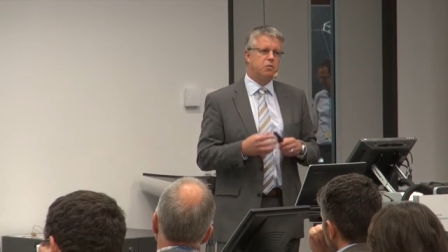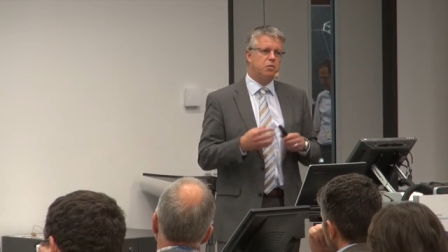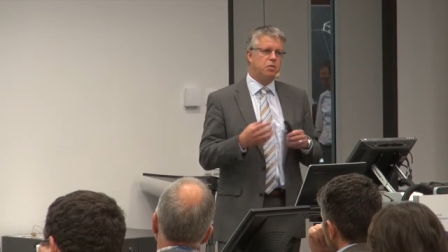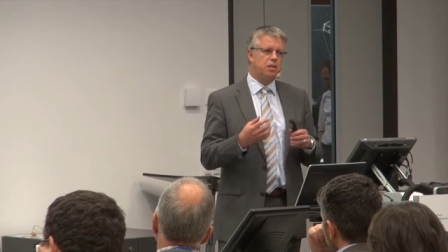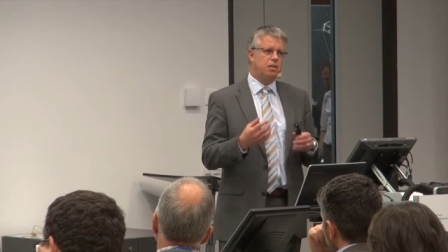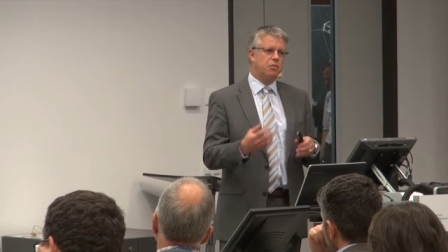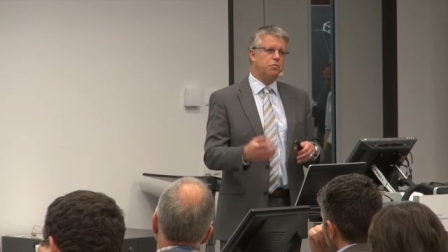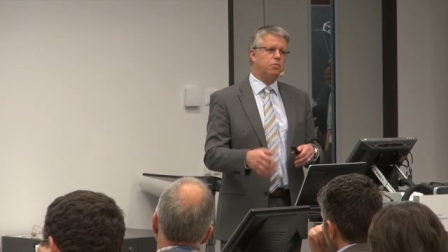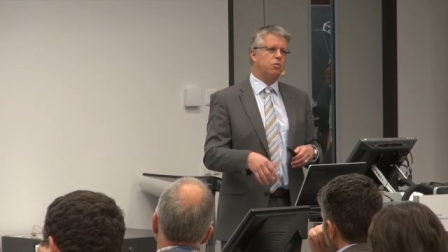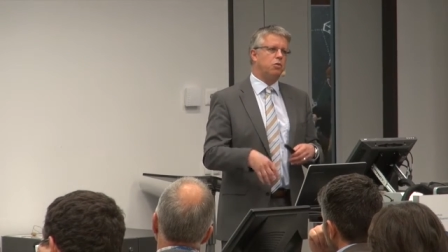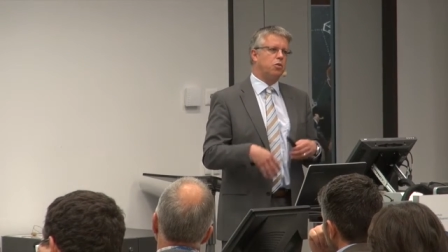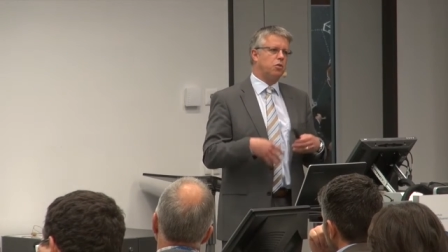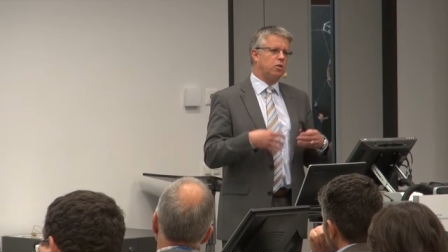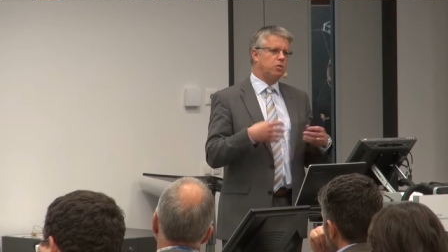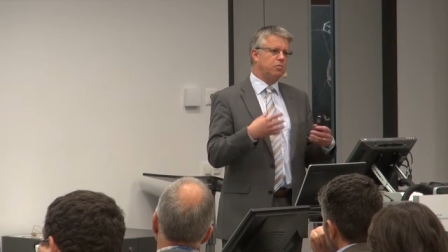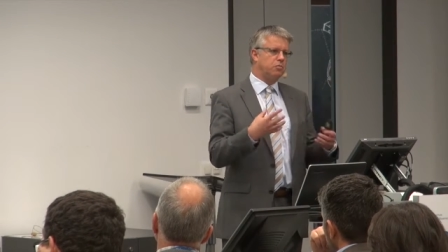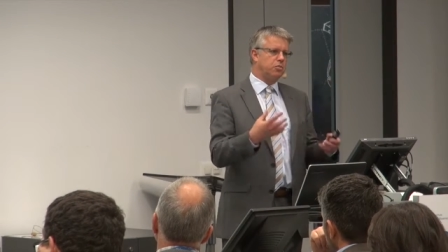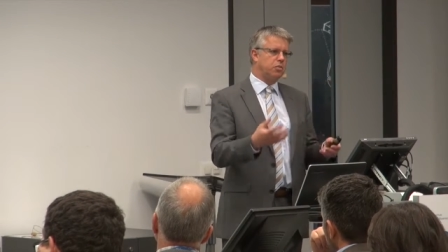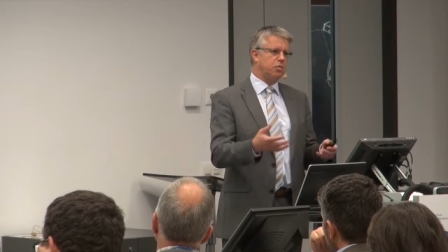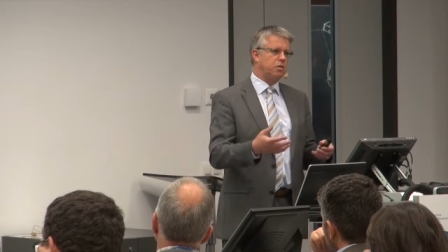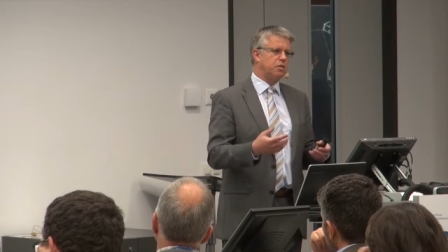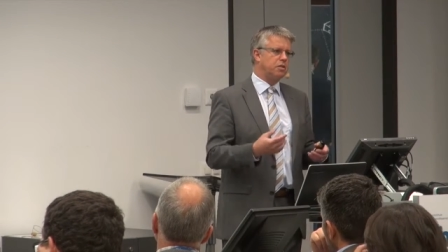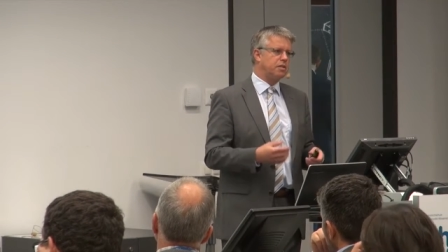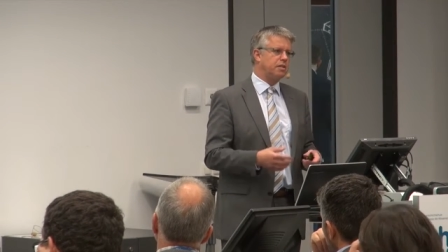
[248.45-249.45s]
to
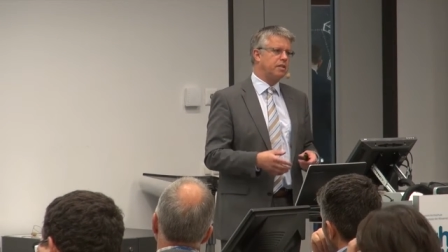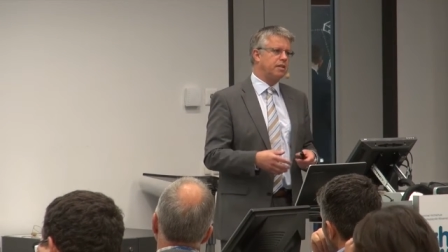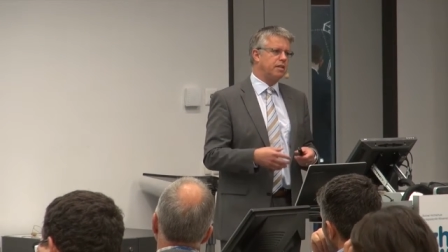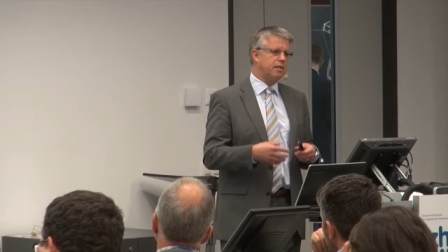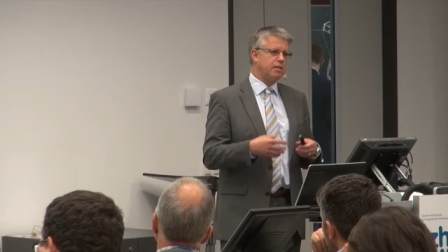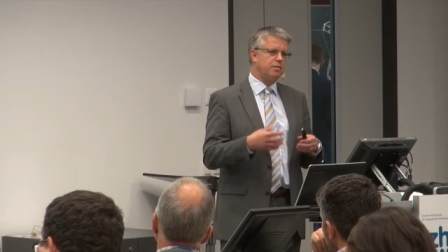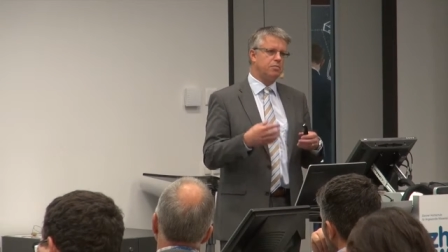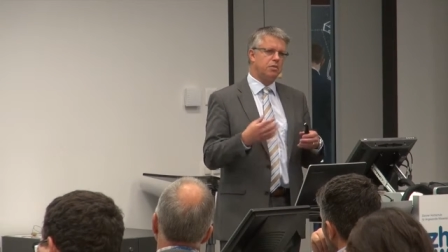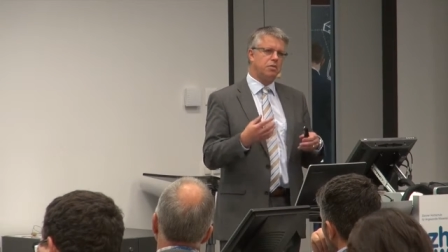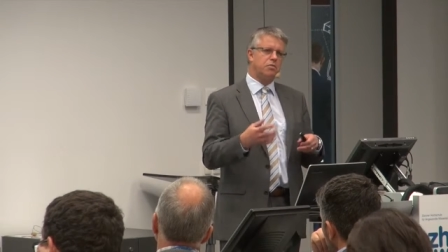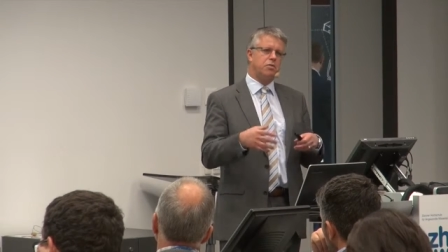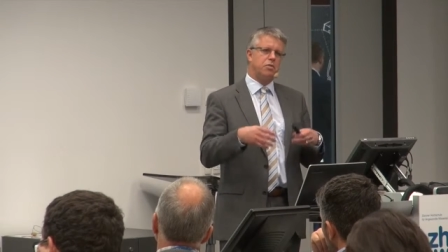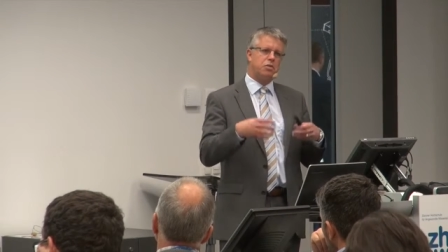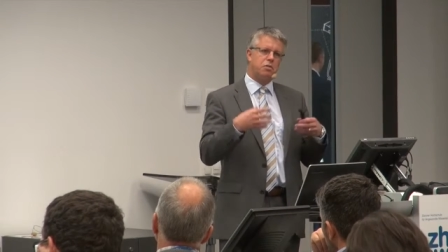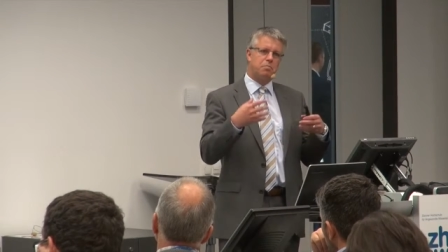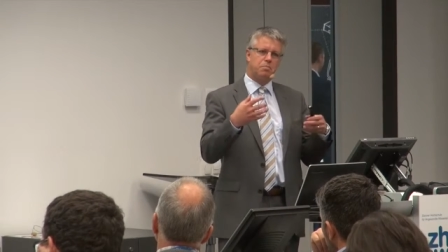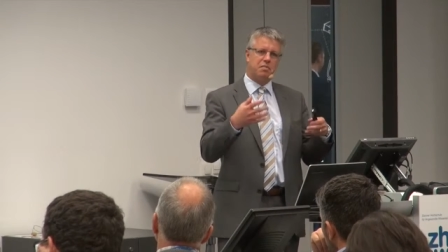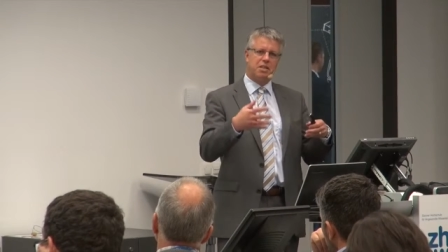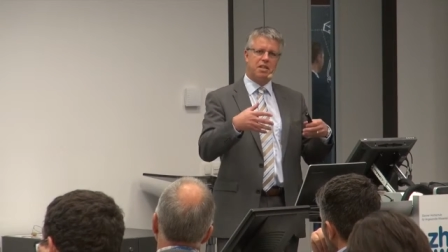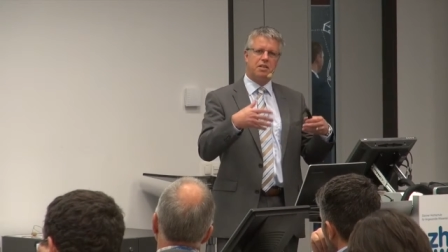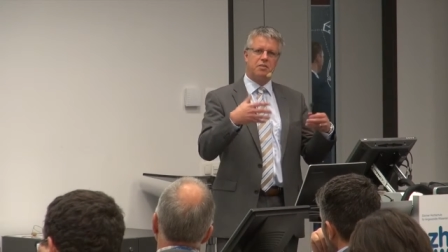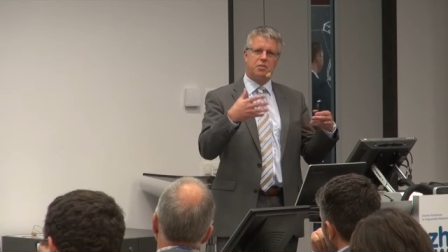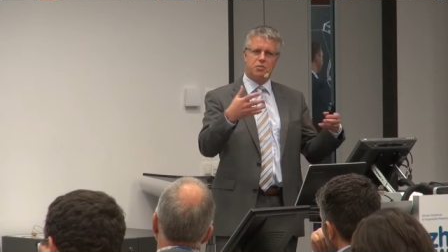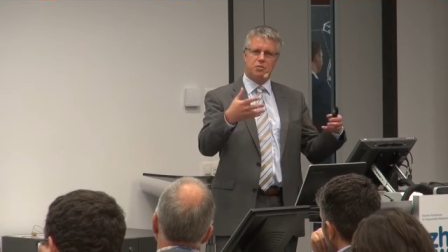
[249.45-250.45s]
inform firsthand with a
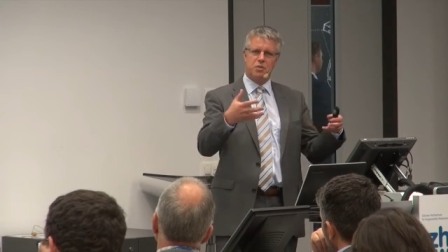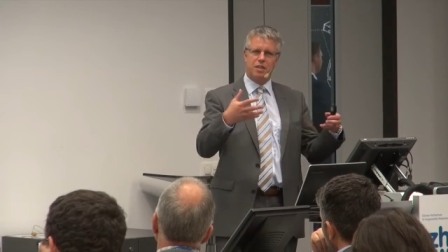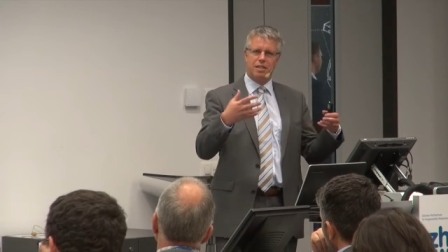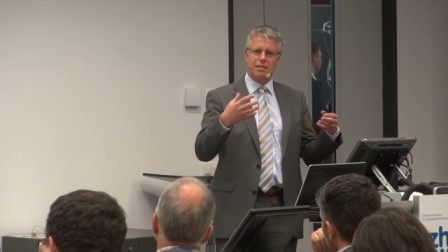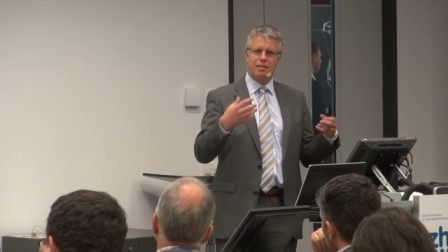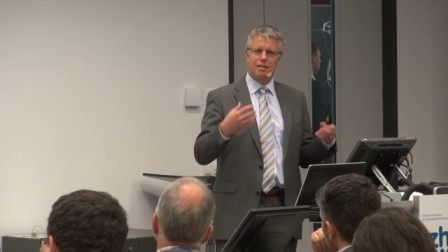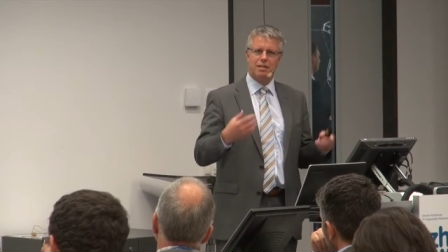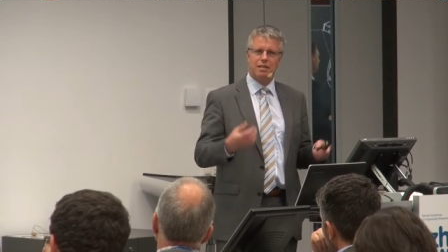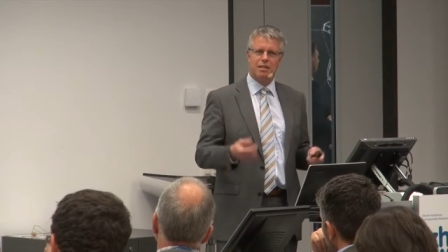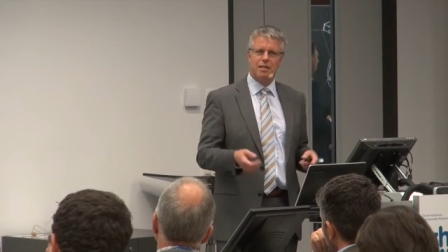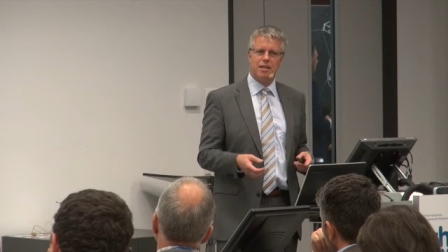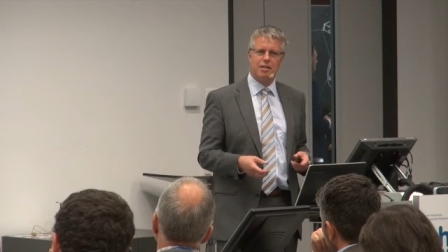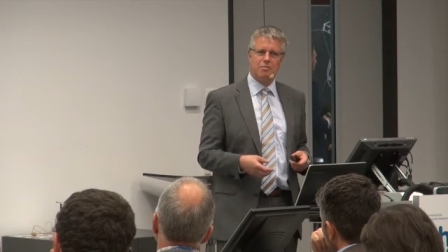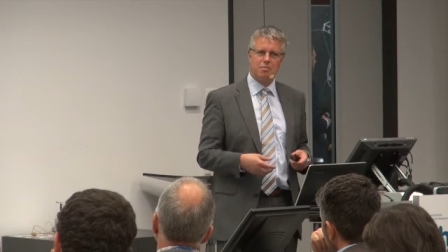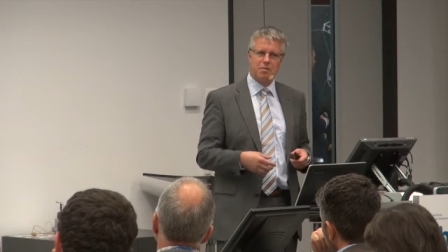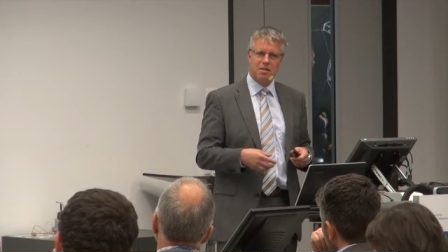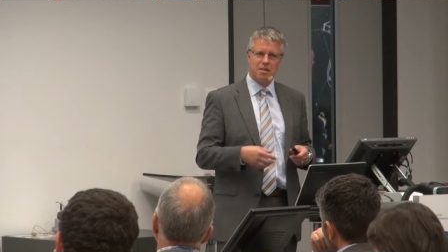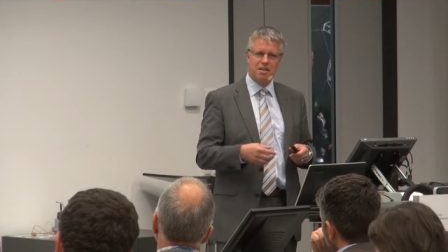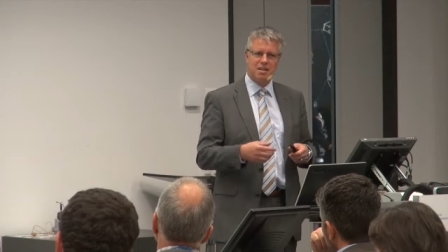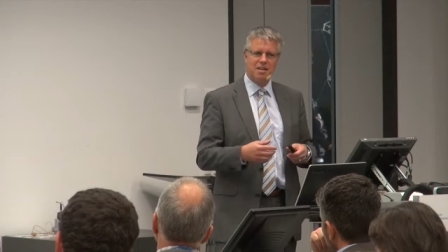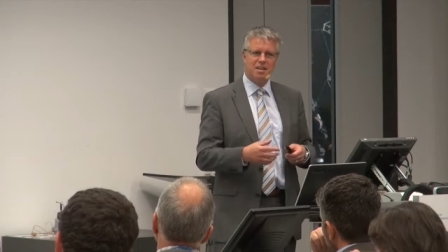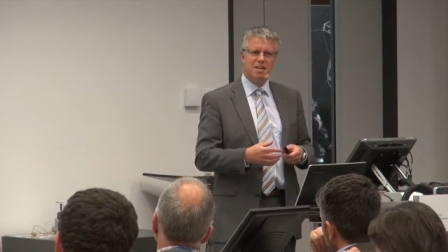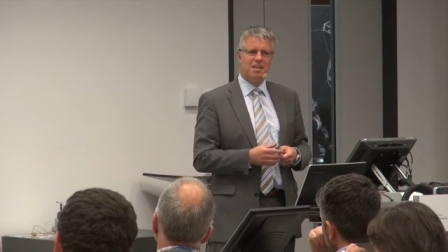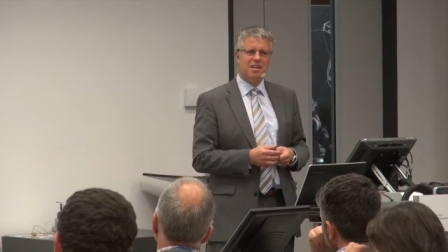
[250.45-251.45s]
Swiss
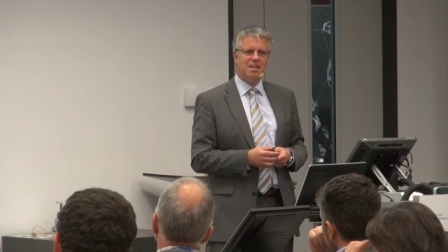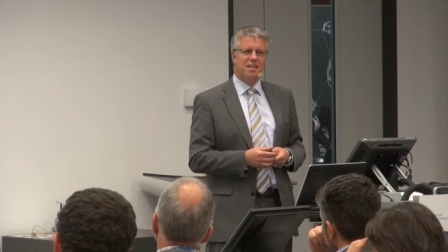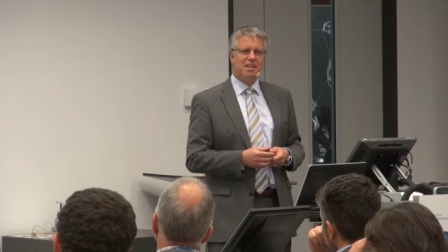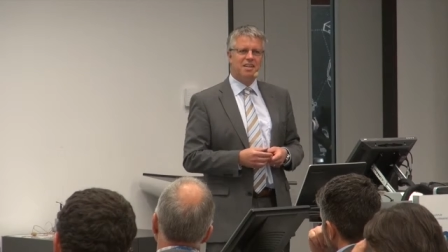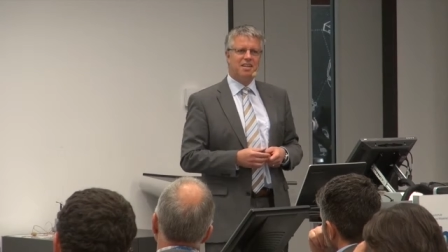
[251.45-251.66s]
label